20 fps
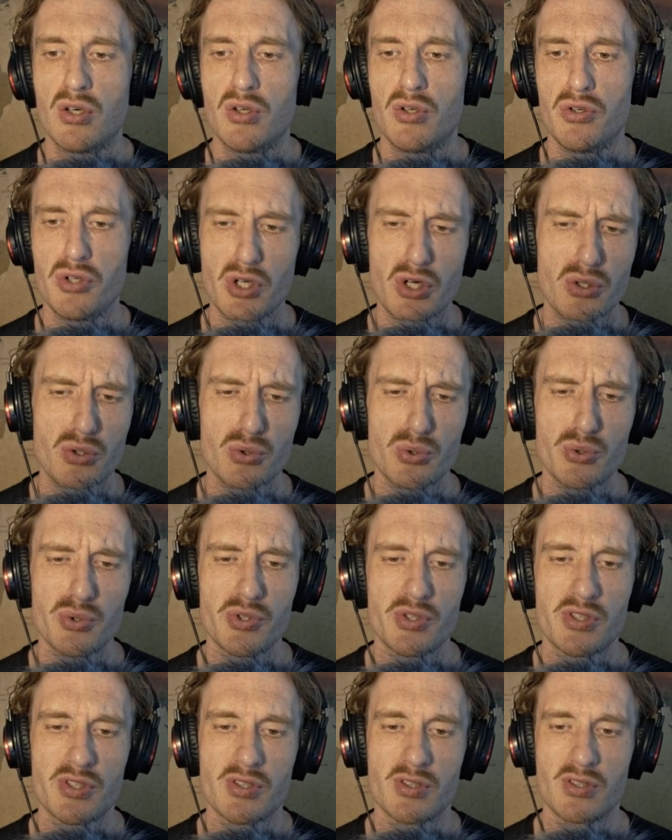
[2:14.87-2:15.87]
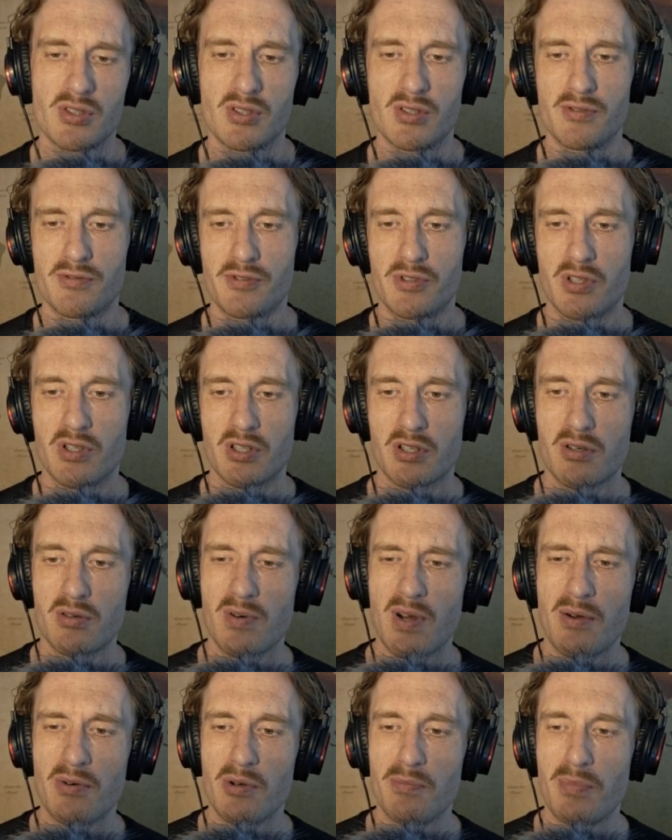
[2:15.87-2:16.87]
Knows for a
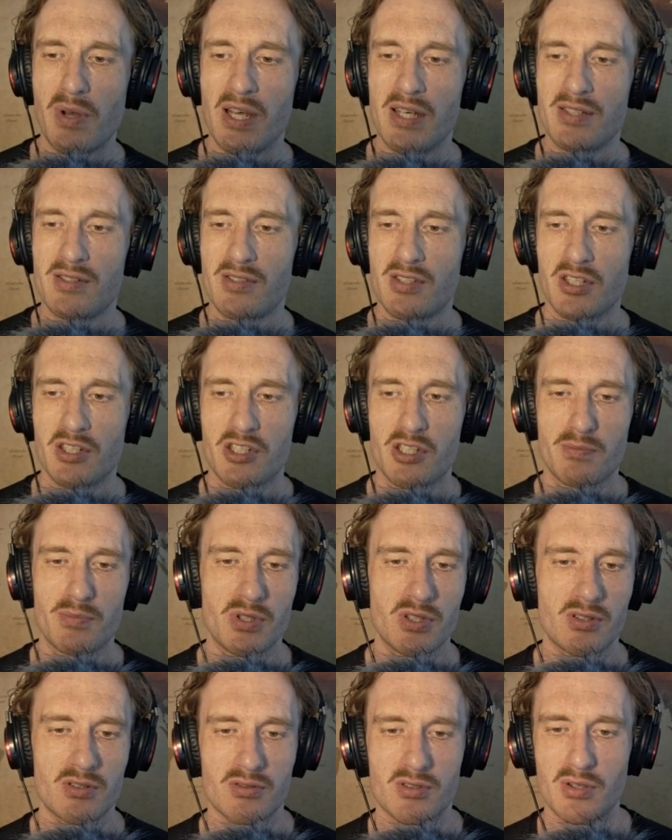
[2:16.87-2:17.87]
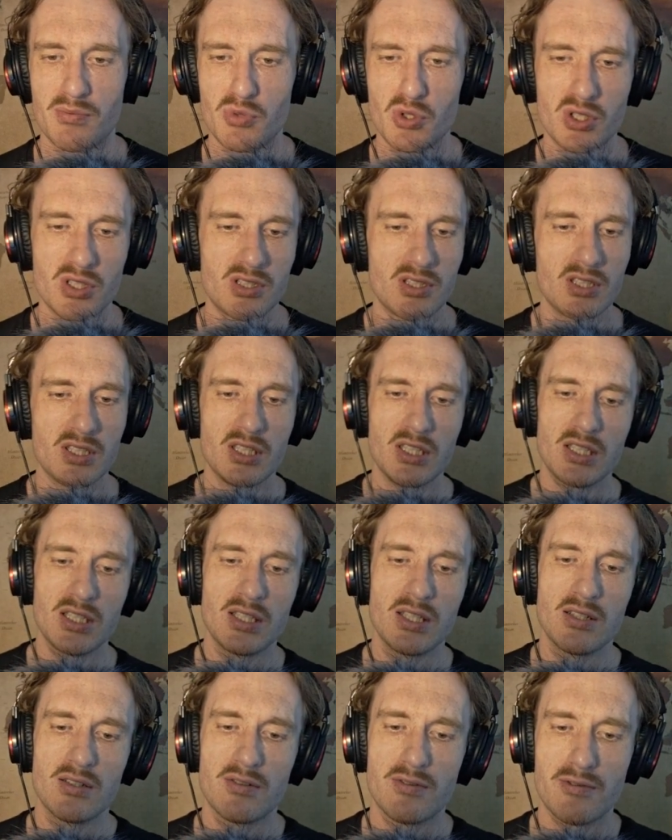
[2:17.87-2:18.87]
query-based searchable
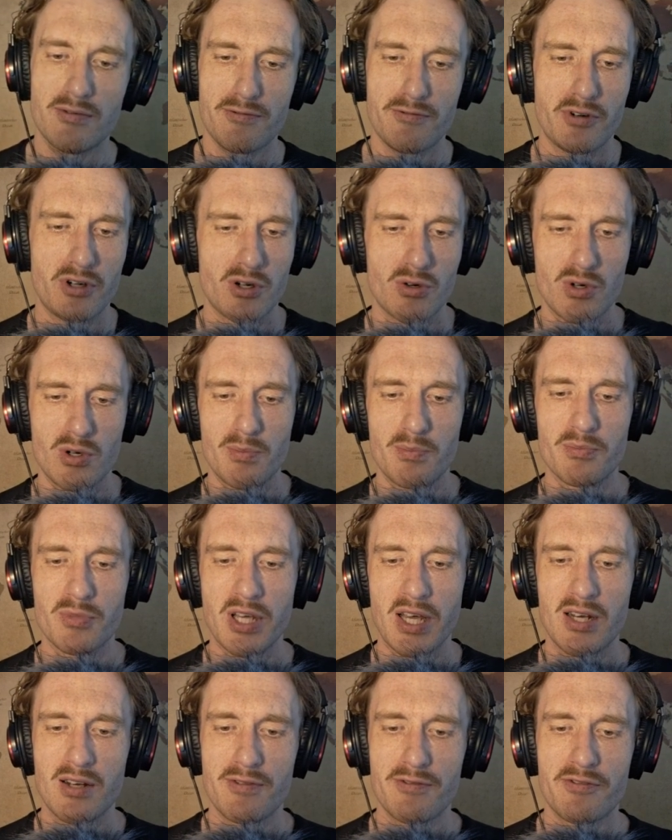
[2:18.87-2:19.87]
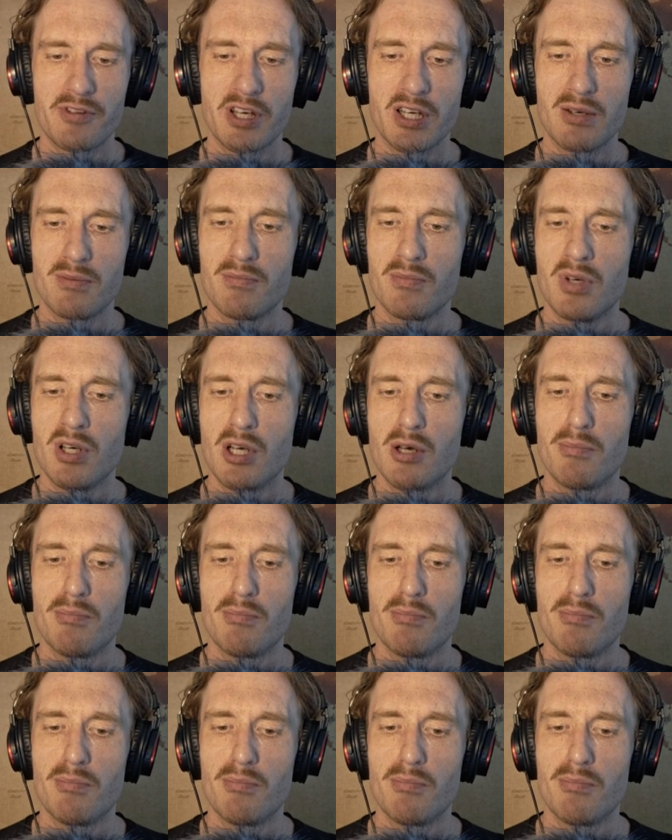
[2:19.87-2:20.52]
community forum kind of thing,